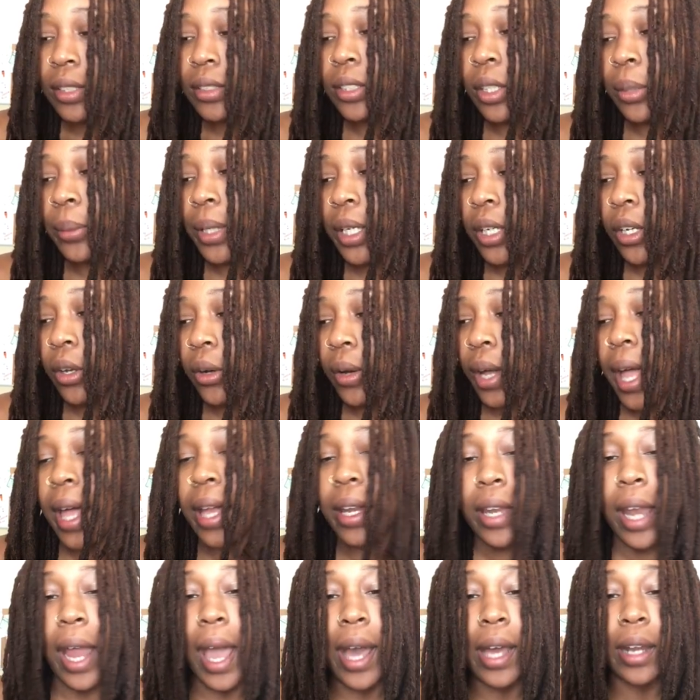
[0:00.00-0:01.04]
told me to go
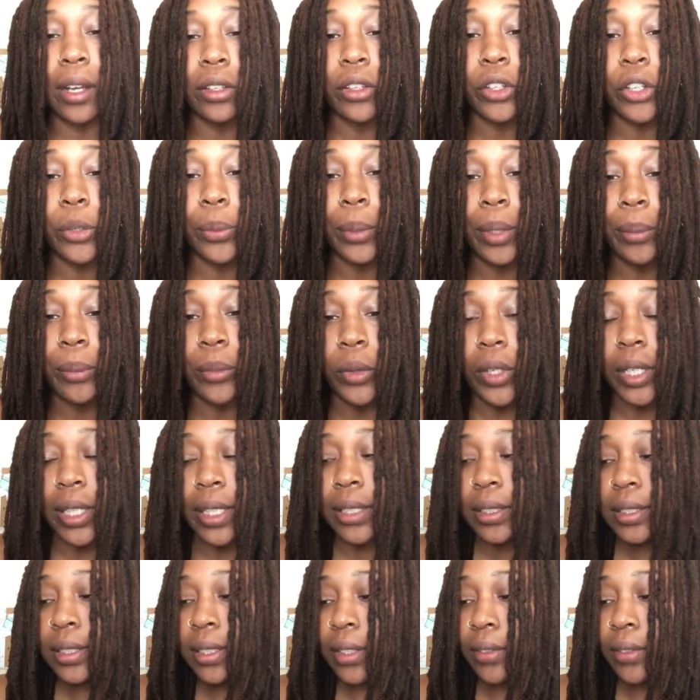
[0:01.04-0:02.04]
ahead and add a little bit more